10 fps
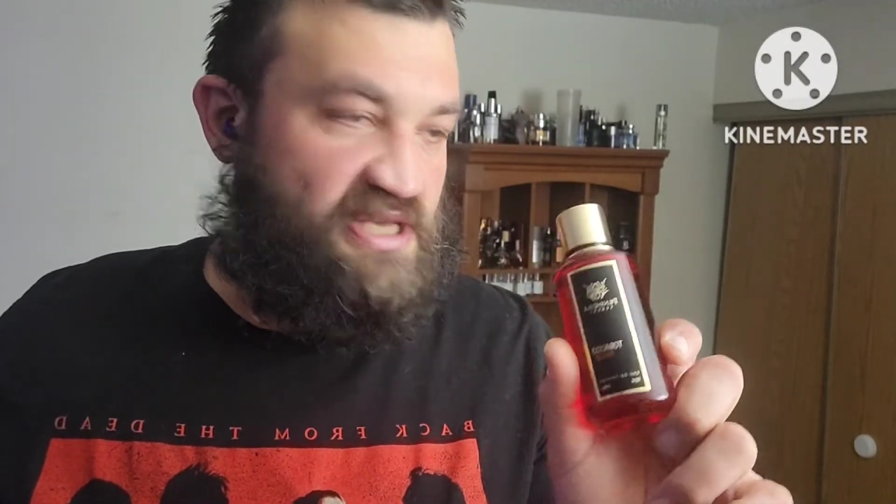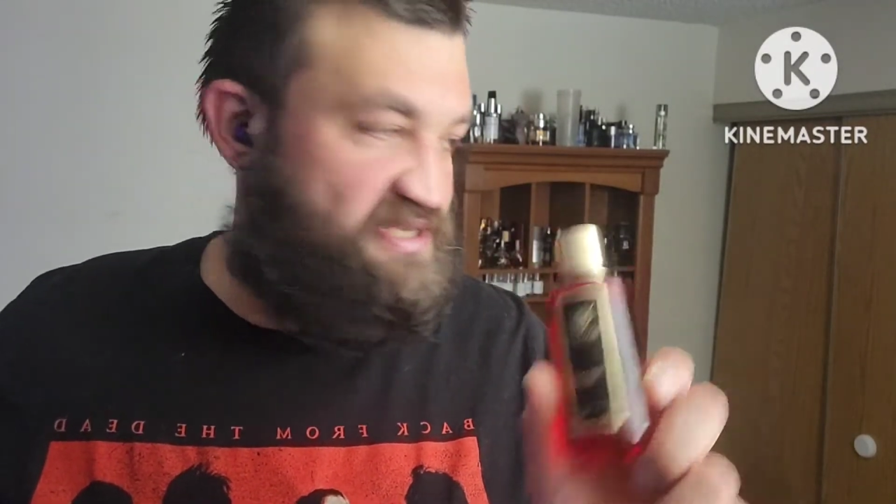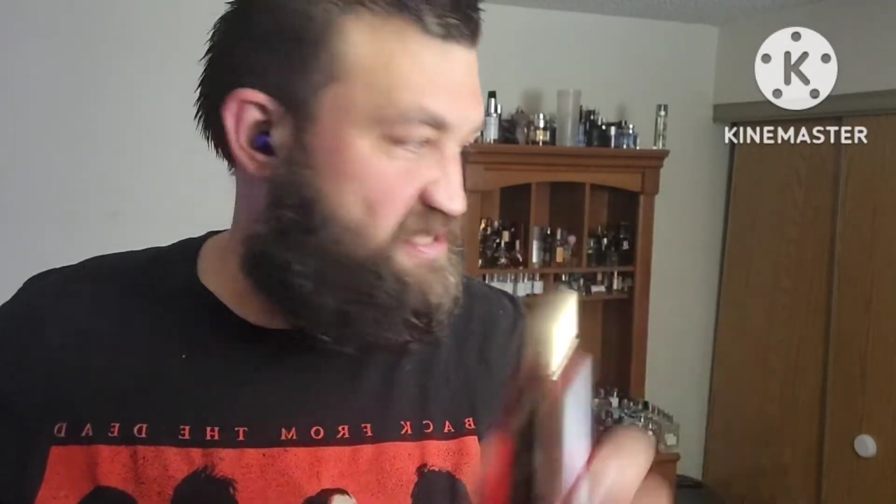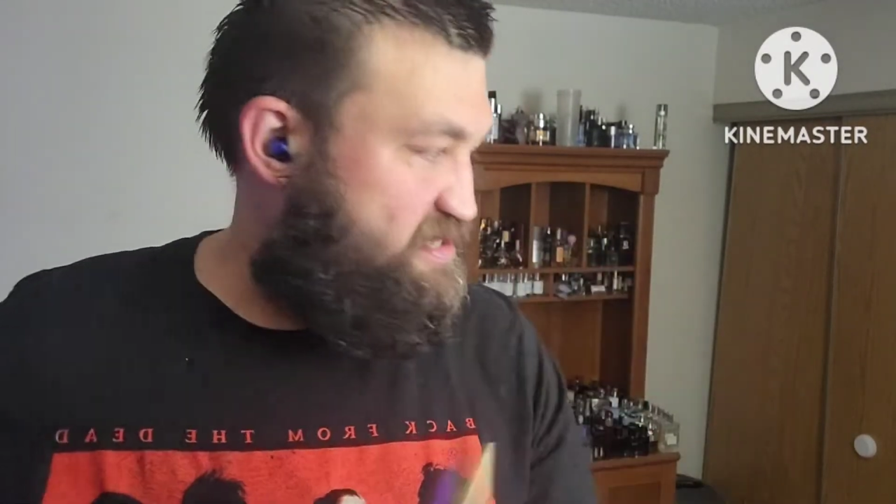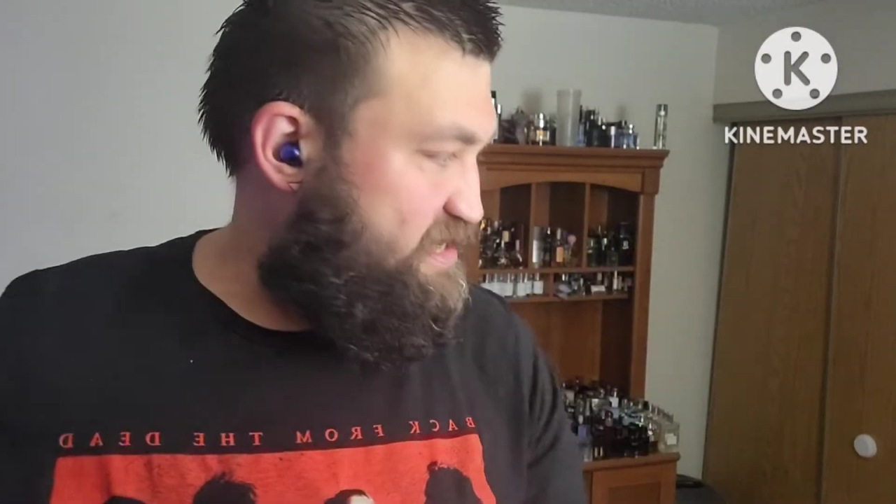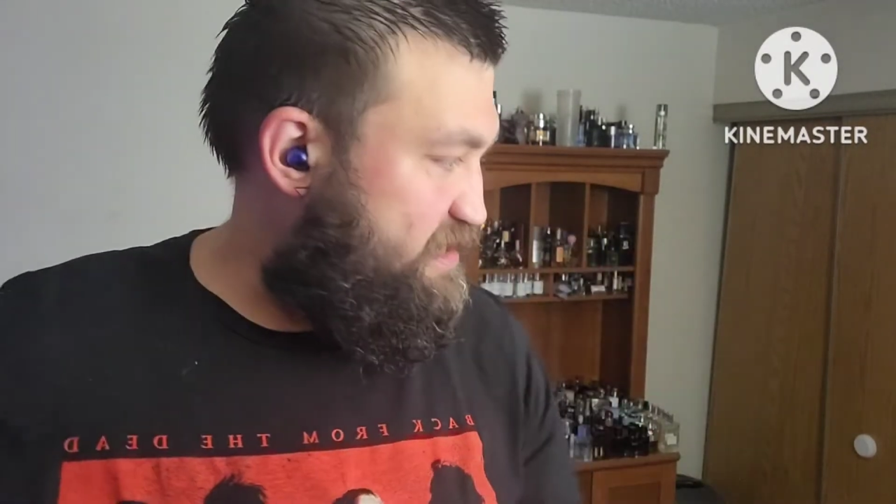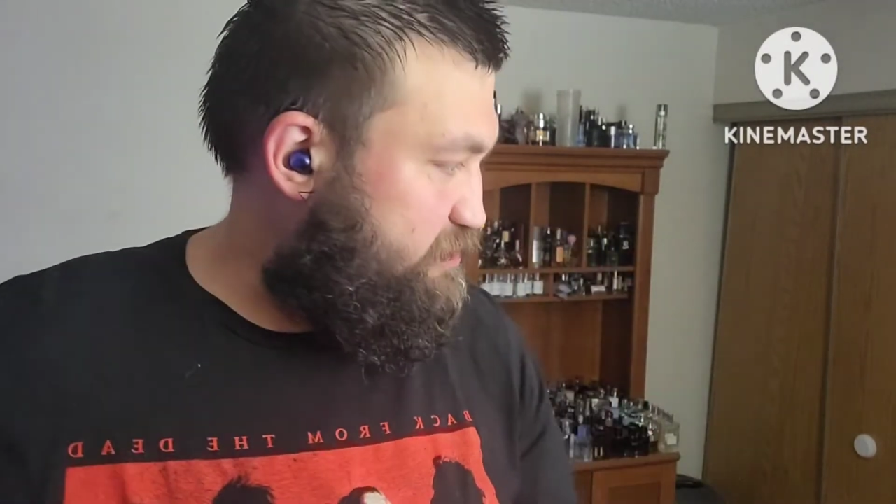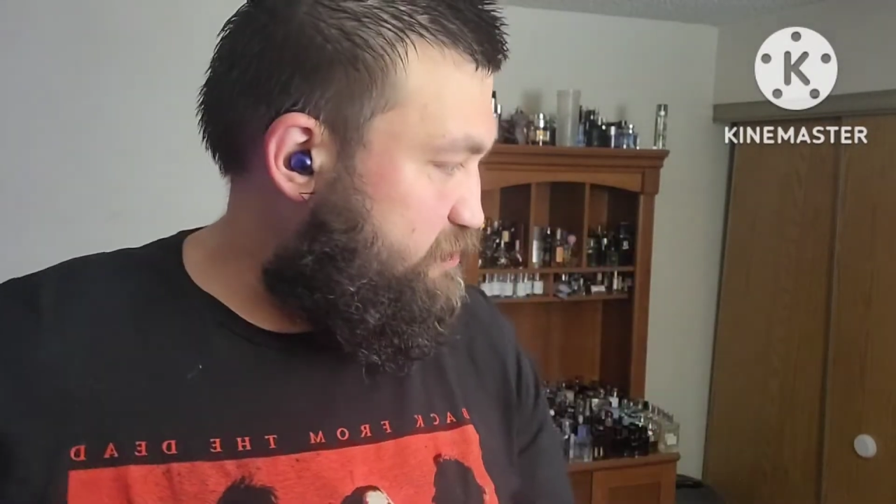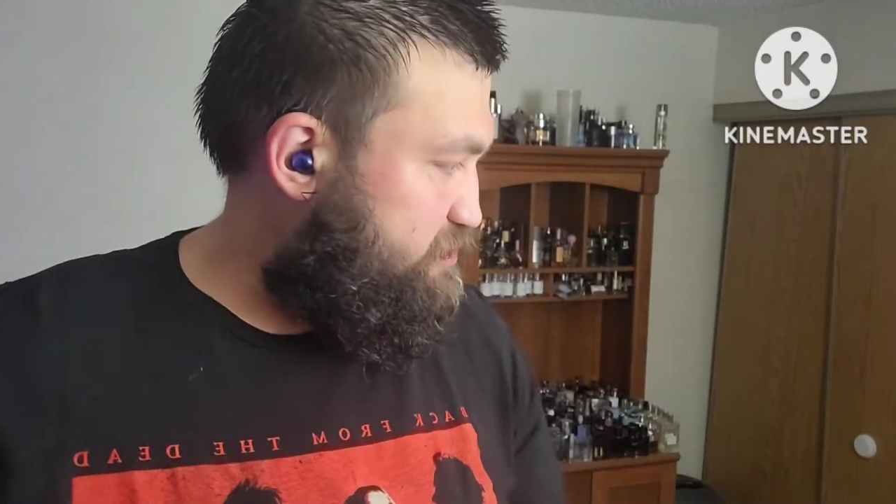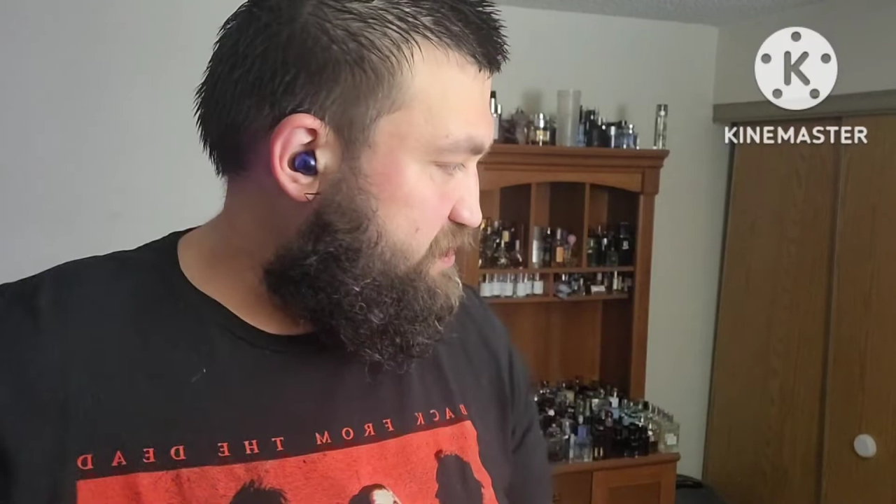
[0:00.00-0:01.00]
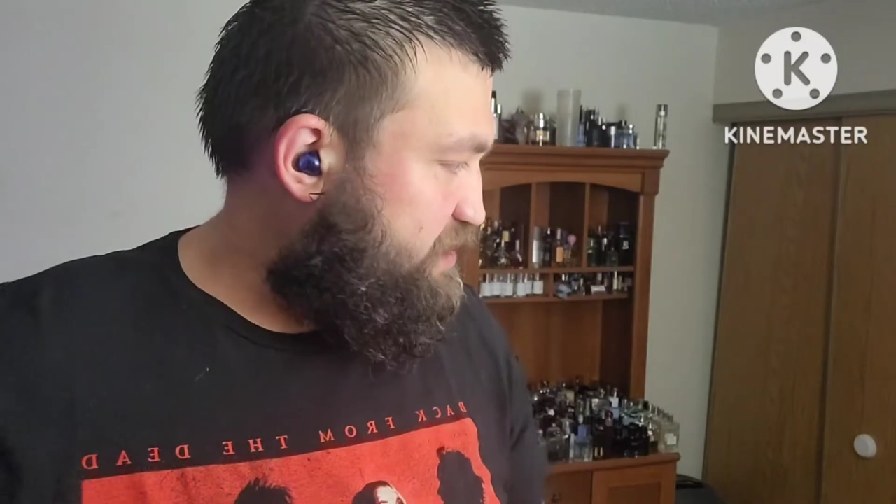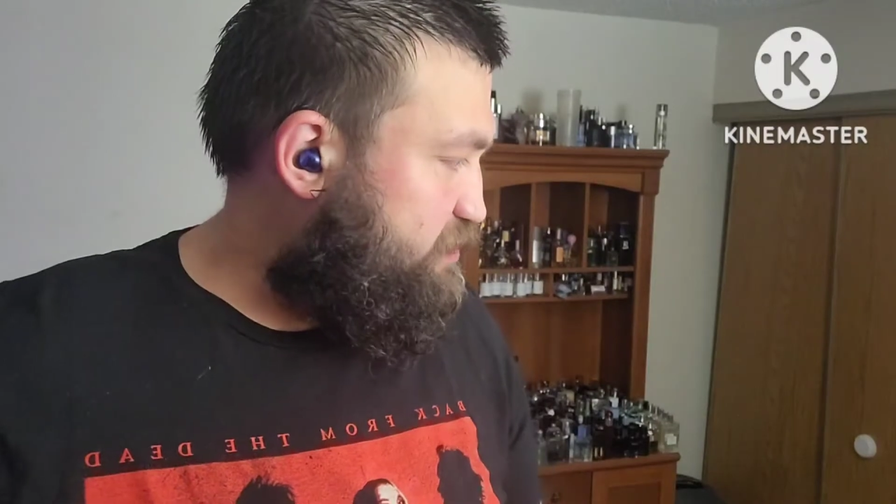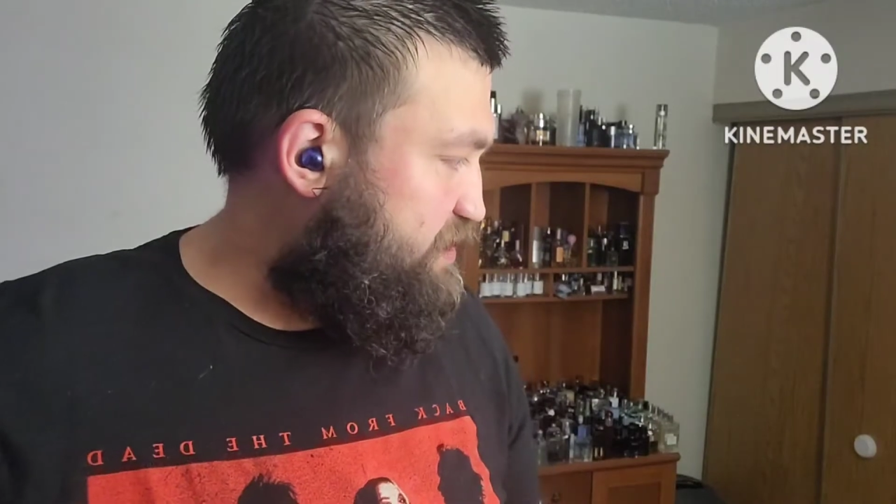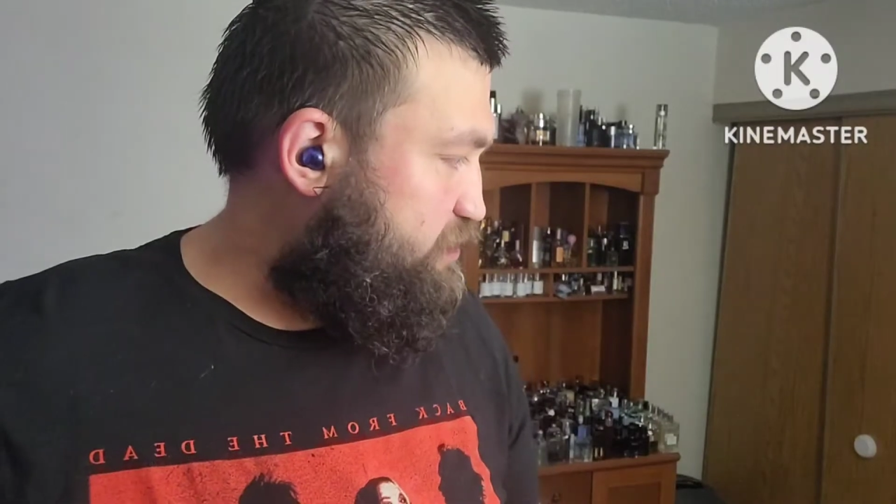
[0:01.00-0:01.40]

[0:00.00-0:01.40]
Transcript: test this out. Get it,